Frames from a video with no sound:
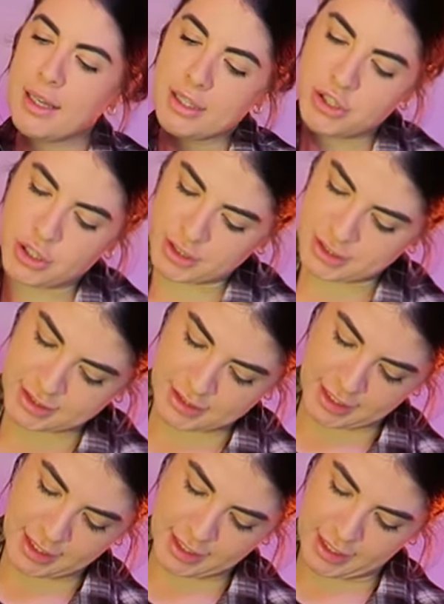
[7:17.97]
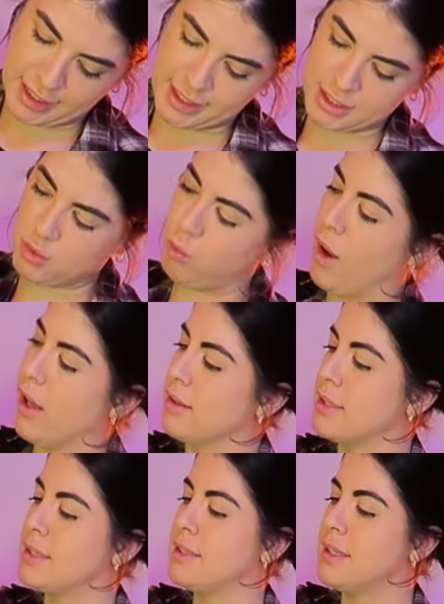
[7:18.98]
as you can see it is well
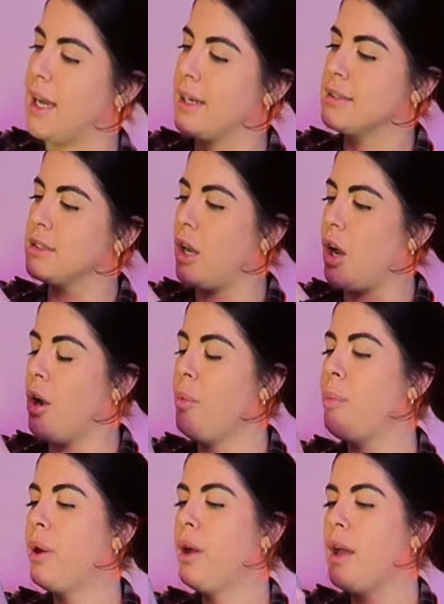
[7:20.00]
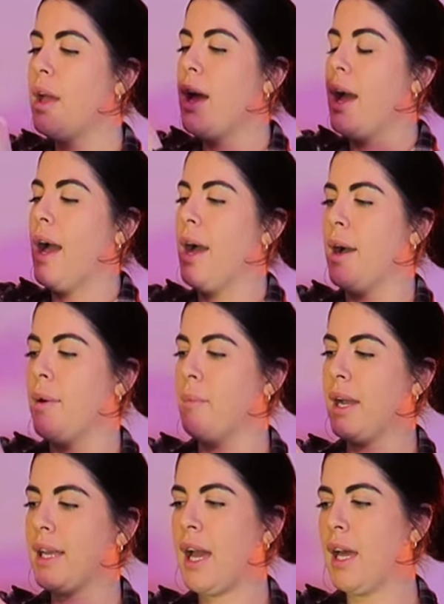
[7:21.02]
stacked up um,
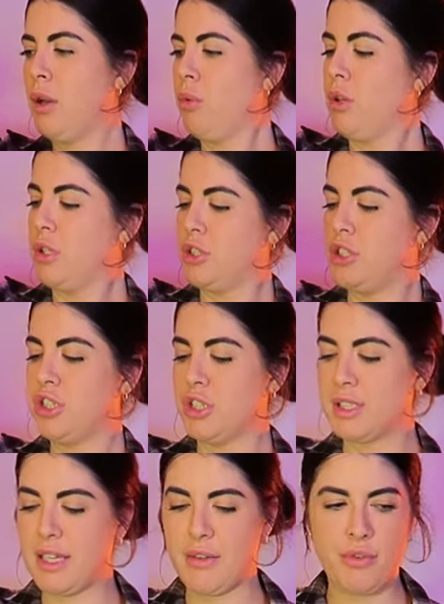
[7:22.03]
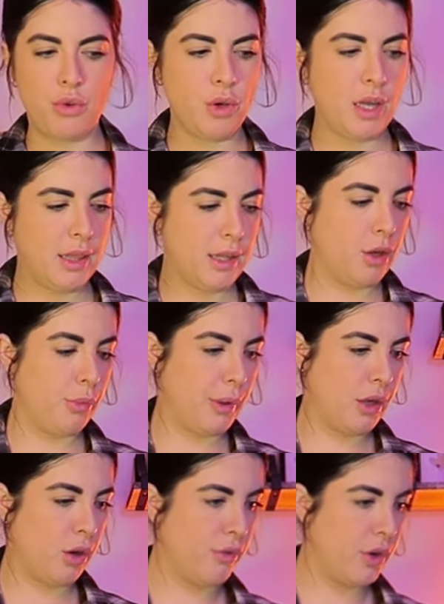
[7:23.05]
I kind of wanted to just give you a little
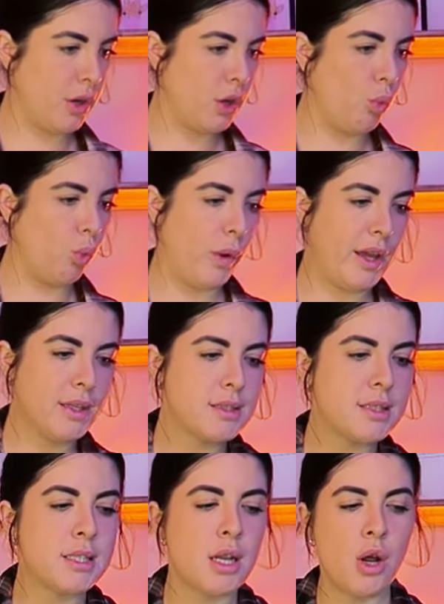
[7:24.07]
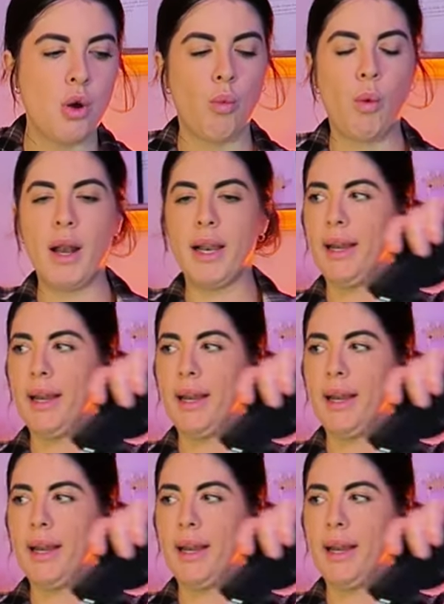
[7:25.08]
bit of a weight while